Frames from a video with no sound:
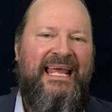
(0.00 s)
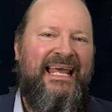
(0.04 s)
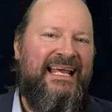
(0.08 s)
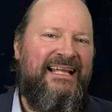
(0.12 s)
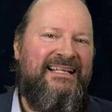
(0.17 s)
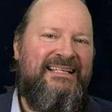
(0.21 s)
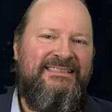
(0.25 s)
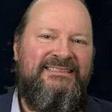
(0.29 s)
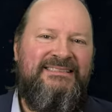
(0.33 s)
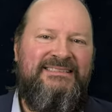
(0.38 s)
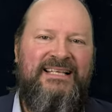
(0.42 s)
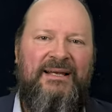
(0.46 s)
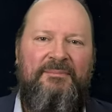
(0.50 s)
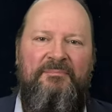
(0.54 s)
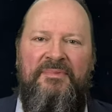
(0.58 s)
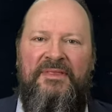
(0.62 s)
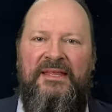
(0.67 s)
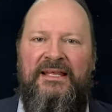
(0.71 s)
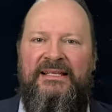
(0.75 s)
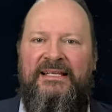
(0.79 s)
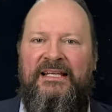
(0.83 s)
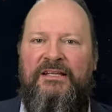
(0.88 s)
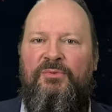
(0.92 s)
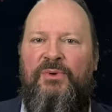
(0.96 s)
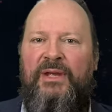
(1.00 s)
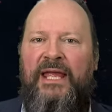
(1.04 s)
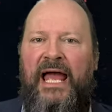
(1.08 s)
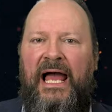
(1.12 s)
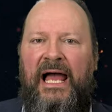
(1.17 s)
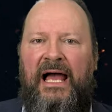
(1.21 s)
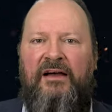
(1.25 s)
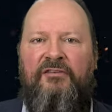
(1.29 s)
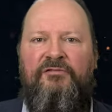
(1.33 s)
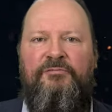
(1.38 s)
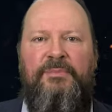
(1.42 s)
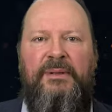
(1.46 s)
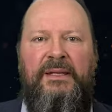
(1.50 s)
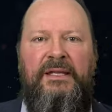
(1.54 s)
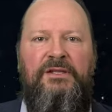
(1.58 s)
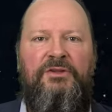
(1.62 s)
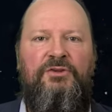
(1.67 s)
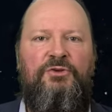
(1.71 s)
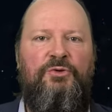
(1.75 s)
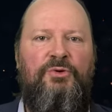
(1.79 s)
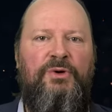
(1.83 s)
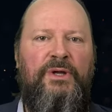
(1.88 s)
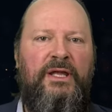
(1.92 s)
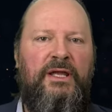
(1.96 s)
It is something that we have
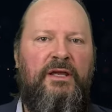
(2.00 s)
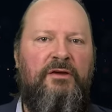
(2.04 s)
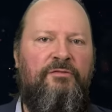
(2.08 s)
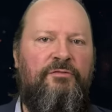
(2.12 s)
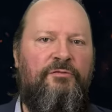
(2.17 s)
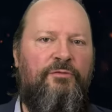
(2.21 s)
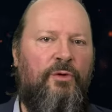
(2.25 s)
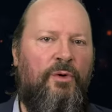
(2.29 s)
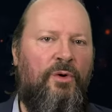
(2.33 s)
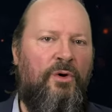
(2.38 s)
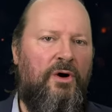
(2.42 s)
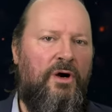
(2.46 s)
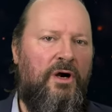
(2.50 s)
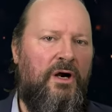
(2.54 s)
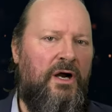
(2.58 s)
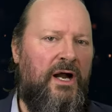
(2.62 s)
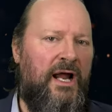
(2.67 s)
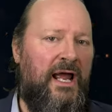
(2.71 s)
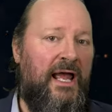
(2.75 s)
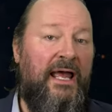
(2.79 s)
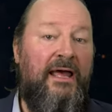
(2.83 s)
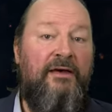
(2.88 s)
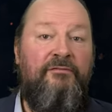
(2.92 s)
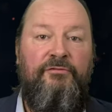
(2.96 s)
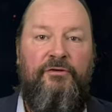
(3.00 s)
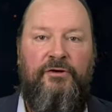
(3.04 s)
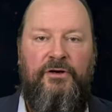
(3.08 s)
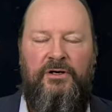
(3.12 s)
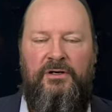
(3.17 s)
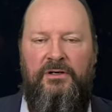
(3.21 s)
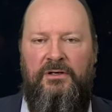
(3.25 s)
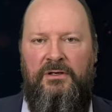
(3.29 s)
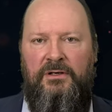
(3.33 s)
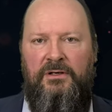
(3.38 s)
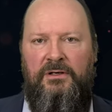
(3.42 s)
been doing forever.